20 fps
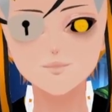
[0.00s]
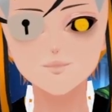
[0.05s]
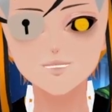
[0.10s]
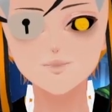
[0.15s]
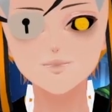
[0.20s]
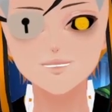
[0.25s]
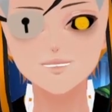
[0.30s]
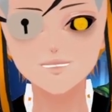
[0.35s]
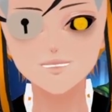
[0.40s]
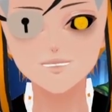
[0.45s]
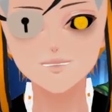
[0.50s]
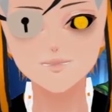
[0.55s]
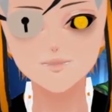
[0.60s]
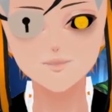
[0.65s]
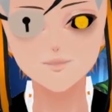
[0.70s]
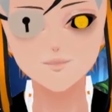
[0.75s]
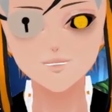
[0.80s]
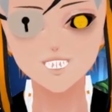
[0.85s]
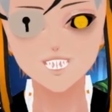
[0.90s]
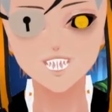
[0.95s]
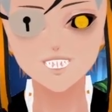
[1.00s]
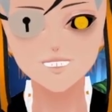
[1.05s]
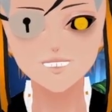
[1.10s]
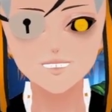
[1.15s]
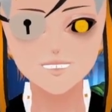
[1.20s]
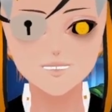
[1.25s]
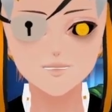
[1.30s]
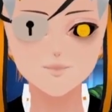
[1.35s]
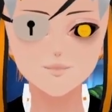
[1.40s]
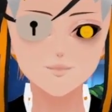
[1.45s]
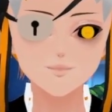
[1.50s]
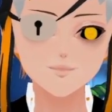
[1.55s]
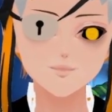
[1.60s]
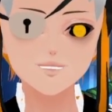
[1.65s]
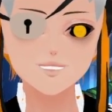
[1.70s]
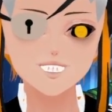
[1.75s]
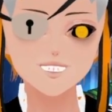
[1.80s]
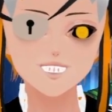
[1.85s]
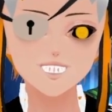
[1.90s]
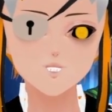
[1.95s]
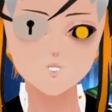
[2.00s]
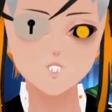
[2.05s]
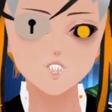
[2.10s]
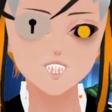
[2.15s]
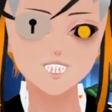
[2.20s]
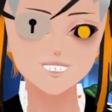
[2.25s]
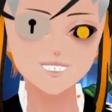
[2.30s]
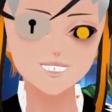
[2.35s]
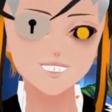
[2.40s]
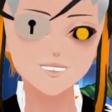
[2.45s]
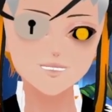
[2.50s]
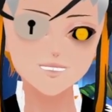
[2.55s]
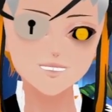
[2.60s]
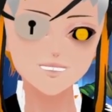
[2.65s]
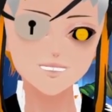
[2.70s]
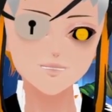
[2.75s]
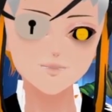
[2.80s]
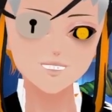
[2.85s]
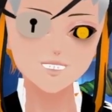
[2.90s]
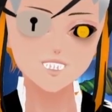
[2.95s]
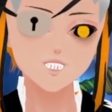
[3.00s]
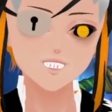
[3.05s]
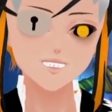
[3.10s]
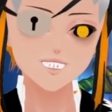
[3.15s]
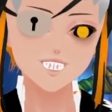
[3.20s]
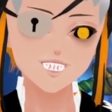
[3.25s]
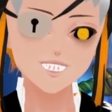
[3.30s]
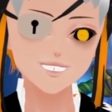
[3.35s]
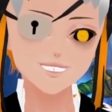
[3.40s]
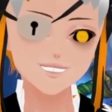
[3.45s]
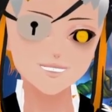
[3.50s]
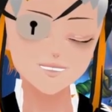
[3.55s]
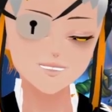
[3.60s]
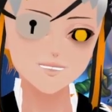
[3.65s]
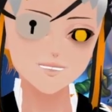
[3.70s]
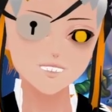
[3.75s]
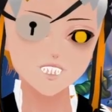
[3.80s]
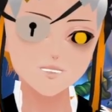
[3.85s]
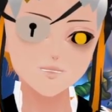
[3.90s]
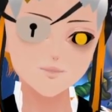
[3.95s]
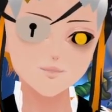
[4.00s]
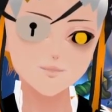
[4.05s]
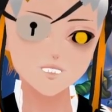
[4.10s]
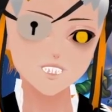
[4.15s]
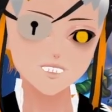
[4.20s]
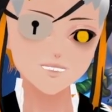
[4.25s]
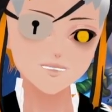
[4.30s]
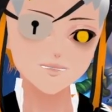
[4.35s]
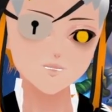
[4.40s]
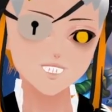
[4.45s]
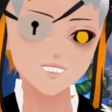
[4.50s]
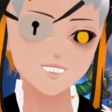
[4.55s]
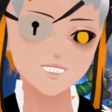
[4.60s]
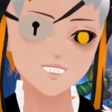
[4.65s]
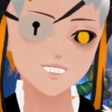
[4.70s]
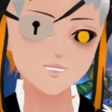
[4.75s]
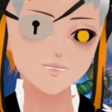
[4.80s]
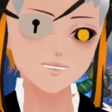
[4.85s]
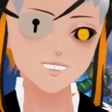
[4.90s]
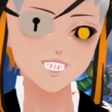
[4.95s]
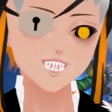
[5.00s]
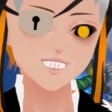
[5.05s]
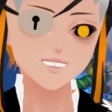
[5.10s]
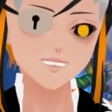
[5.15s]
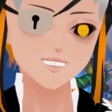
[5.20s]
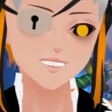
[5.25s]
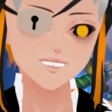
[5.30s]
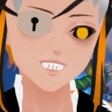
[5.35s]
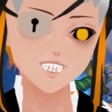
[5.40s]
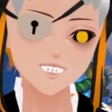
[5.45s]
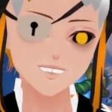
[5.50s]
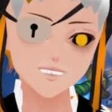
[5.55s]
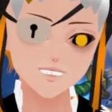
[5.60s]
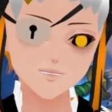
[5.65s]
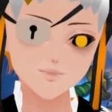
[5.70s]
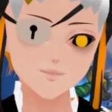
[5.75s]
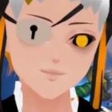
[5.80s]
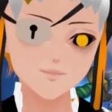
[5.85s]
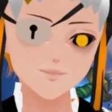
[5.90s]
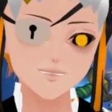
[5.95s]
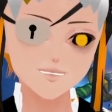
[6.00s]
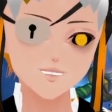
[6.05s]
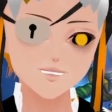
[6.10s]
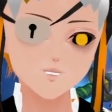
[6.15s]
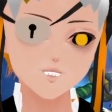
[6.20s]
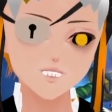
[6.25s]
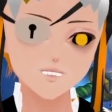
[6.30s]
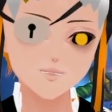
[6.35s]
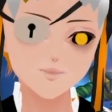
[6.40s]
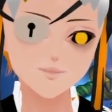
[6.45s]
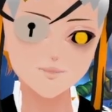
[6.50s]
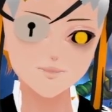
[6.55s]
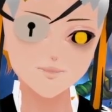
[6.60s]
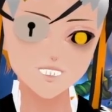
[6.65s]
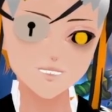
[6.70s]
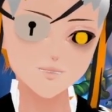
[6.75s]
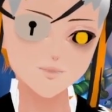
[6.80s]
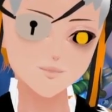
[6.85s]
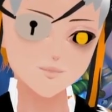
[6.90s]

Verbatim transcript: coin this out, kill that, kill it again. Probably should have used Icy Touch, but that still works.